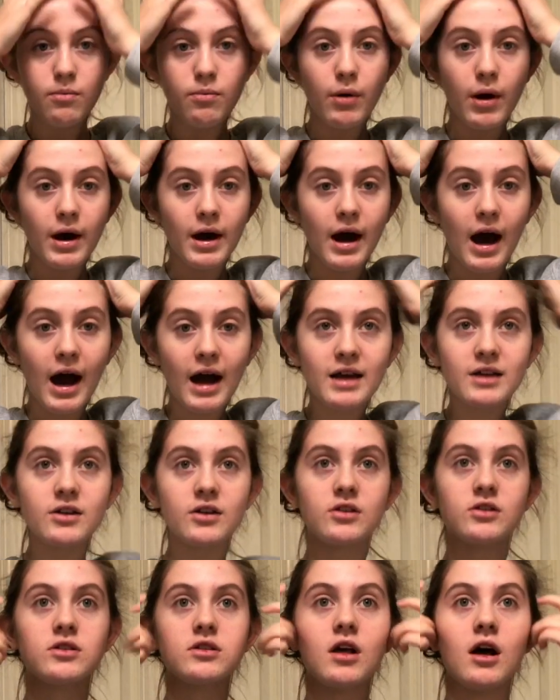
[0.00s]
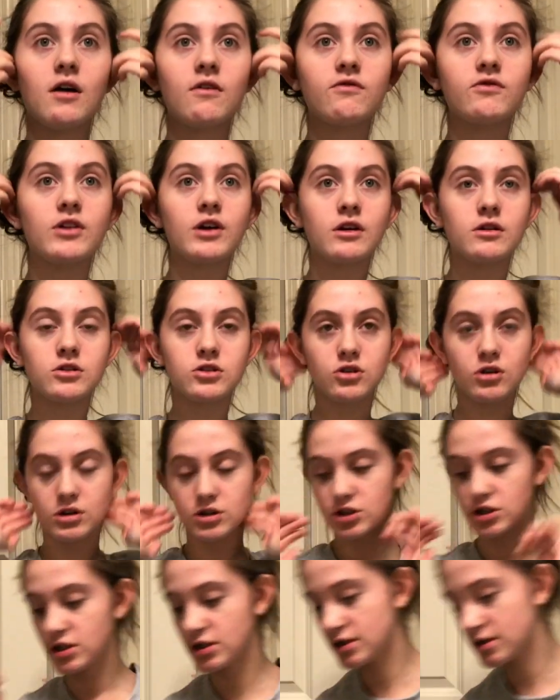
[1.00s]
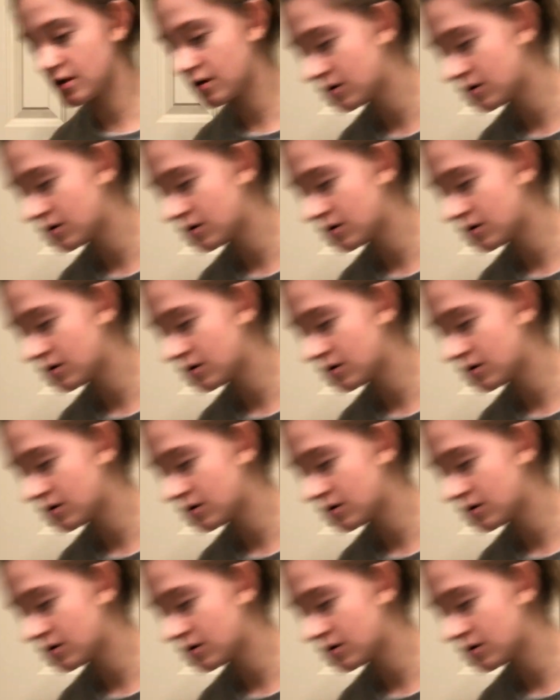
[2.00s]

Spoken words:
But I just love their scrunchies.